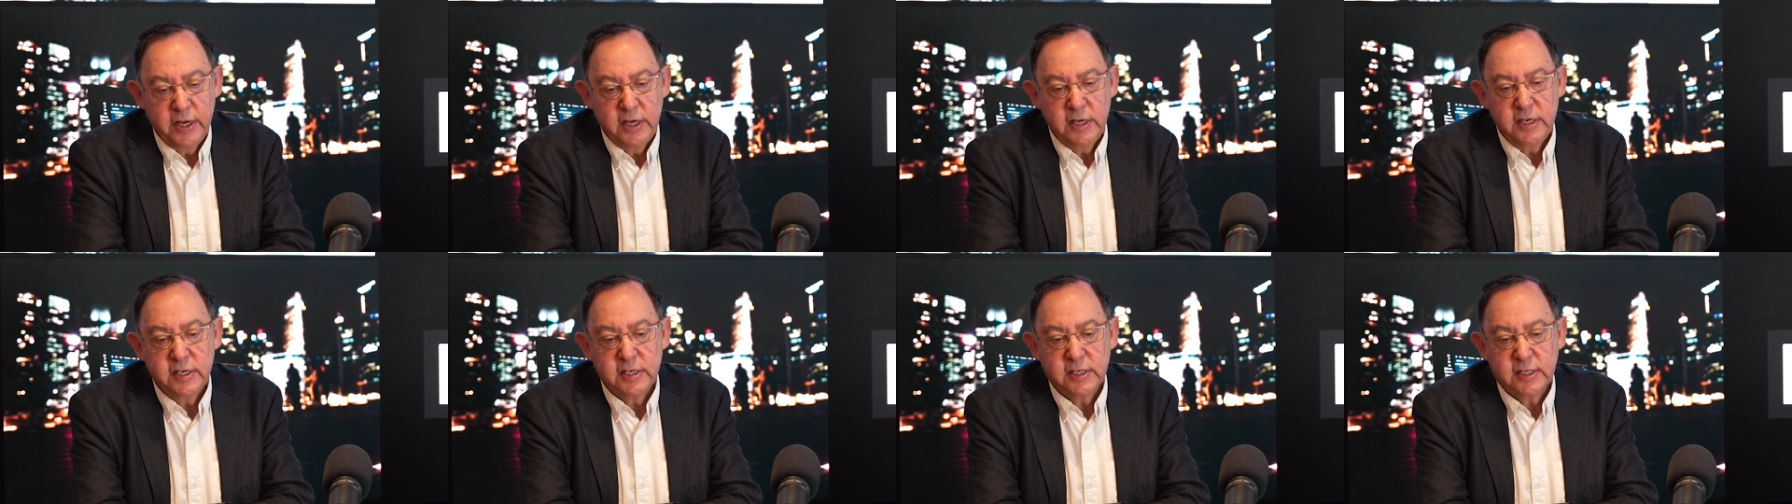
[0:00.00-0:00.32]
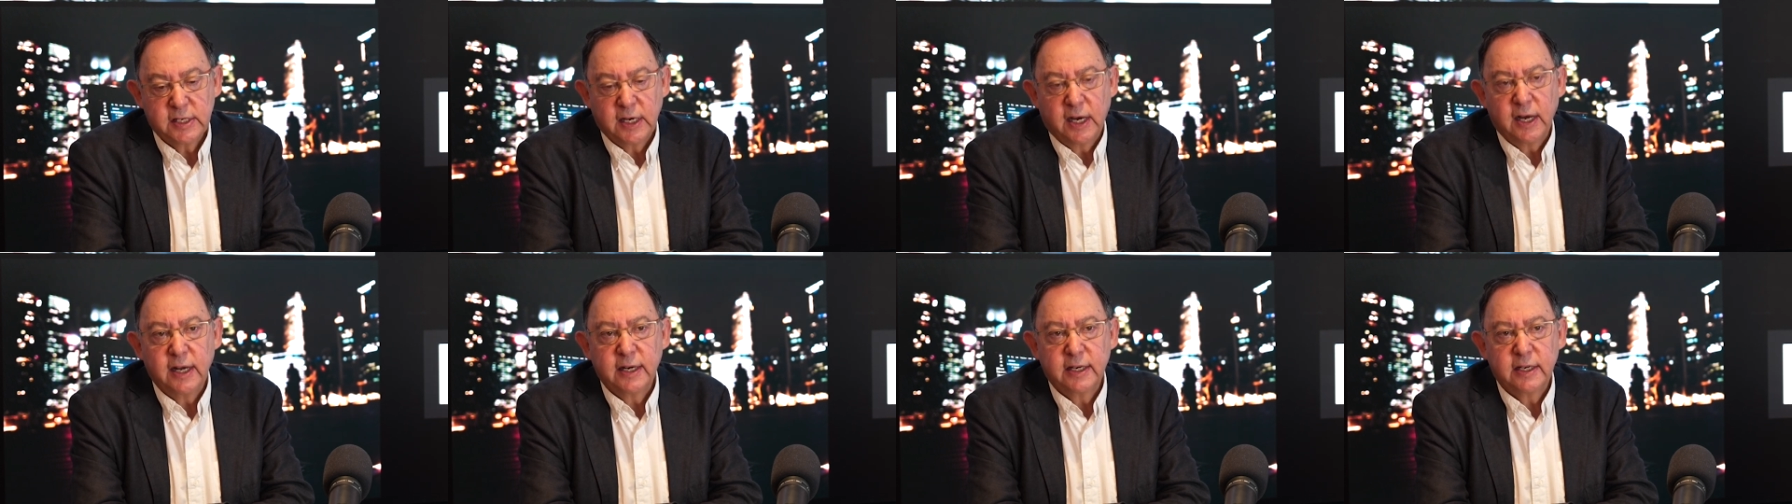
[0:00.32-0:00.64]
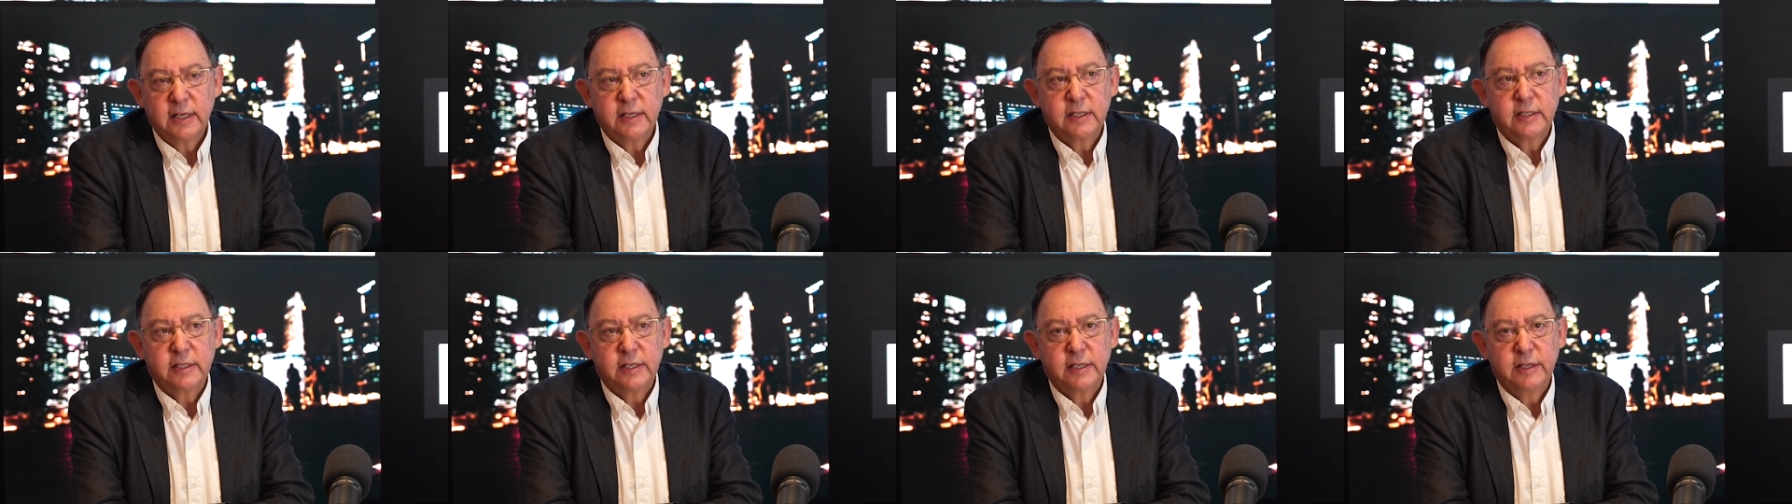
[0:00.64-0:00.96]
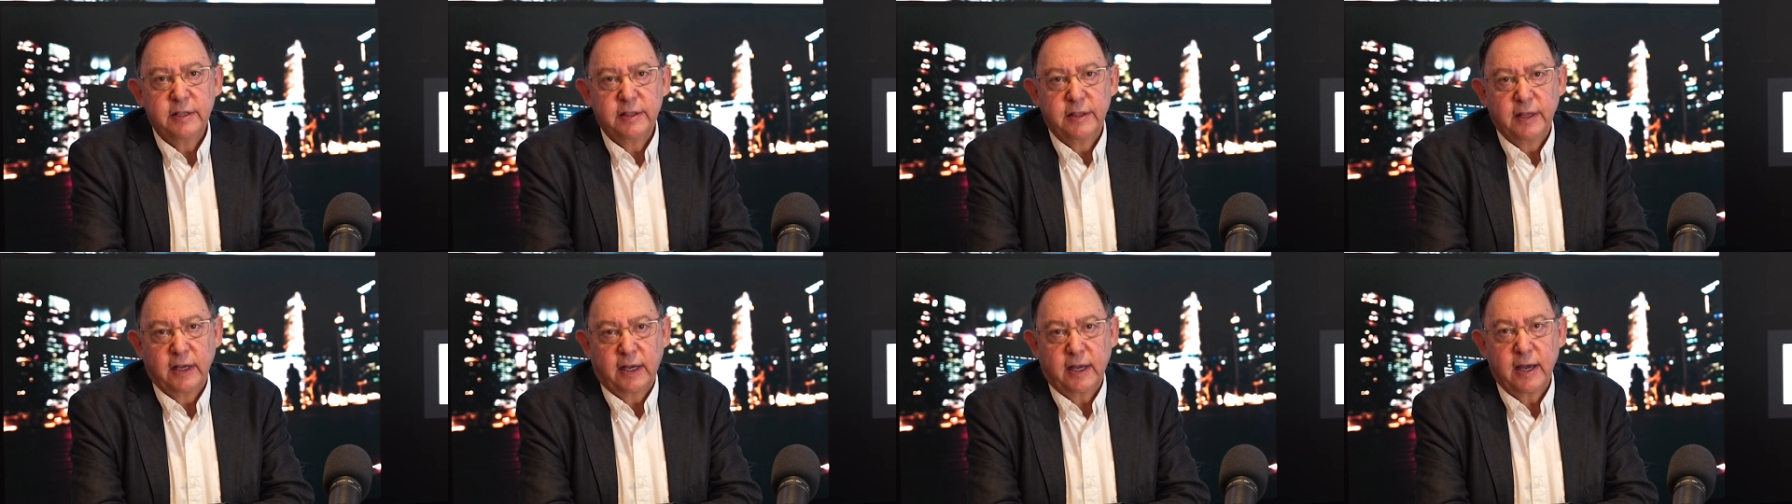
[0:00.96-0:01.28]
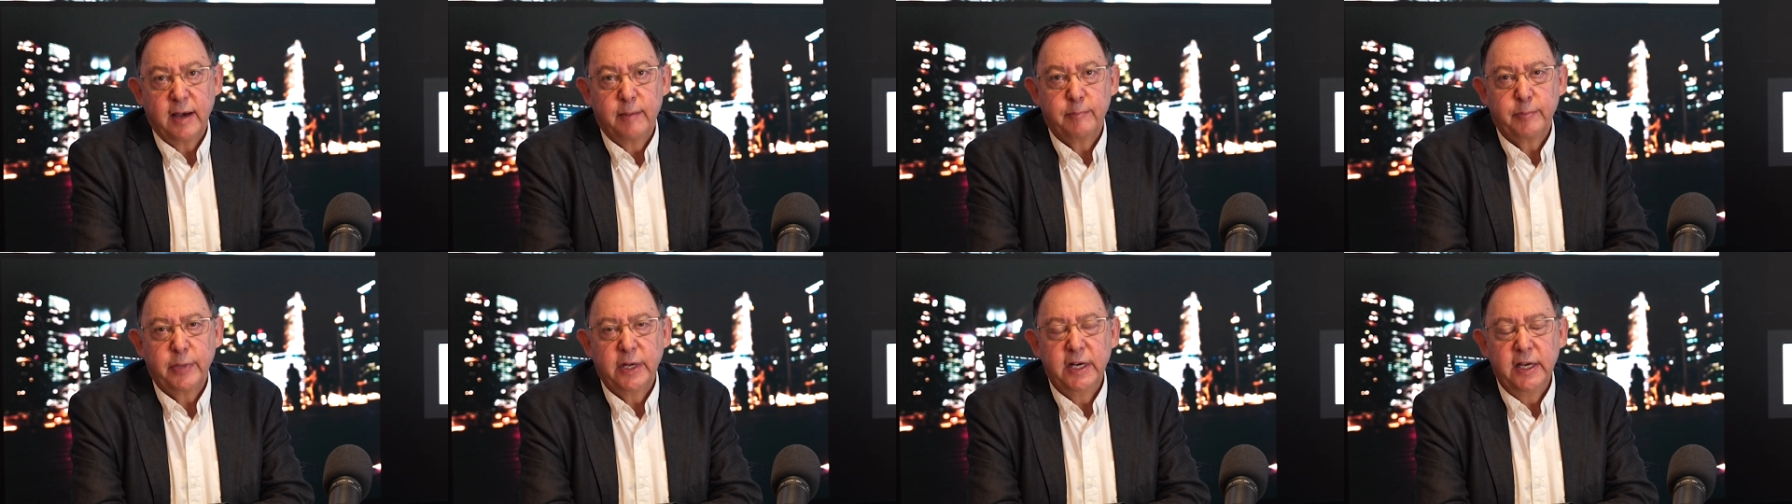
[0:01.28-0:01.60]
started the
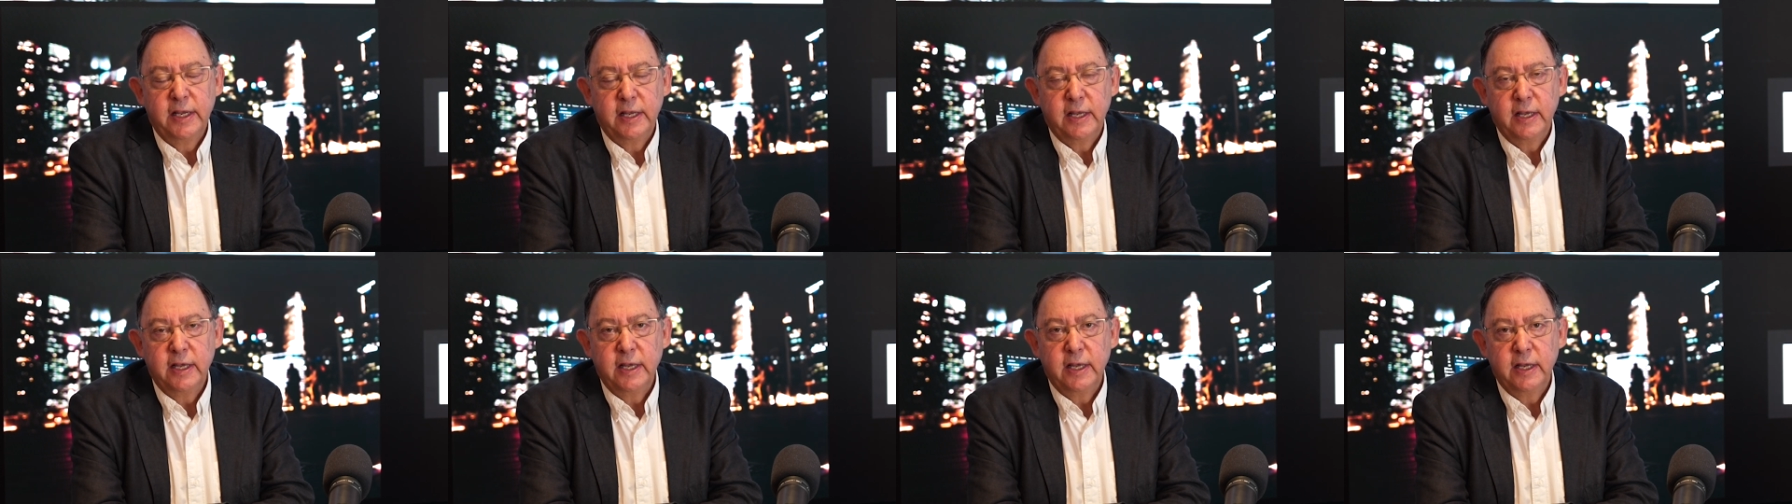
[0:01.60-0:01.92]
company